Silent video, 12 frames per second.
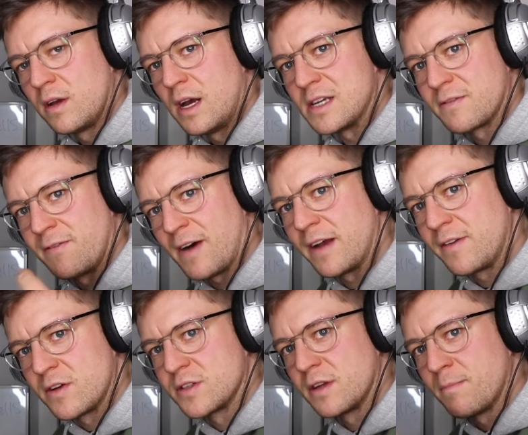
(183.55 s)
It's five
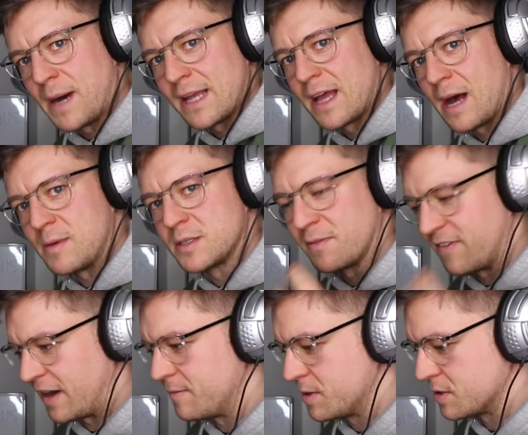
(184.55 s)
years of bad habits,
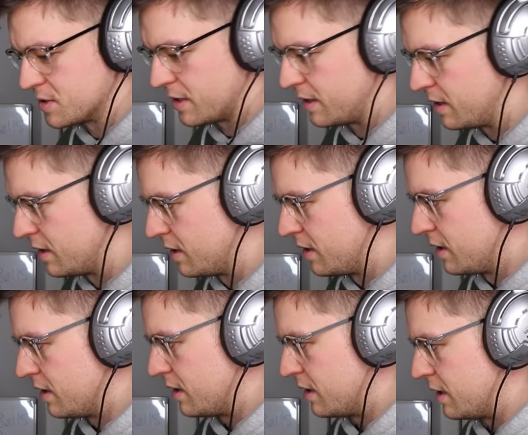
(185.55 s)
five years of,
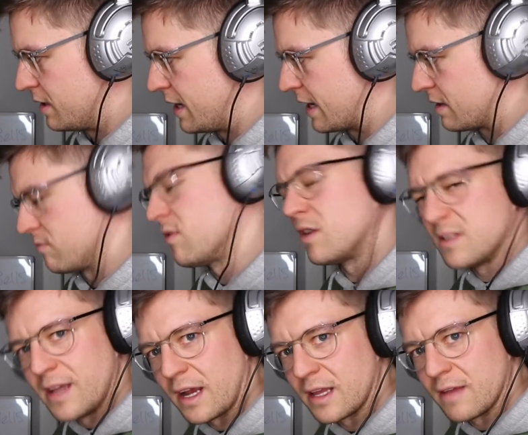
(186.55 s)
of neg not
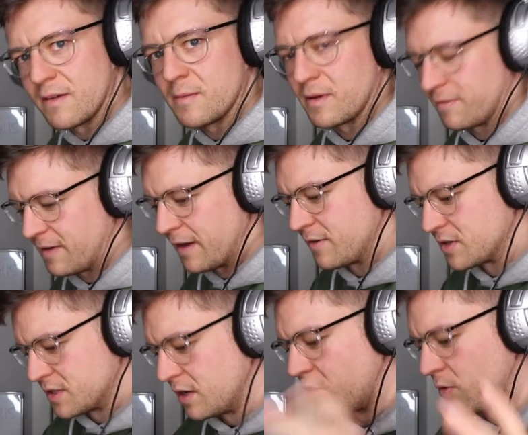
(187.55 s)
negativity, but five
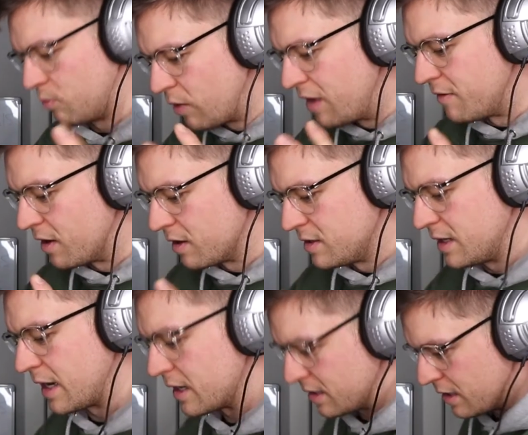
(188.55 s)
years of whatever
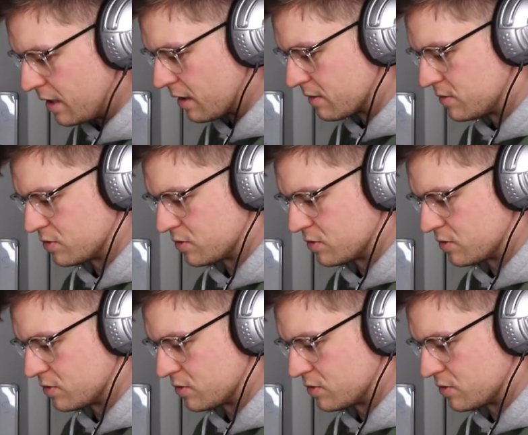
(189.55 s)
to get you to here.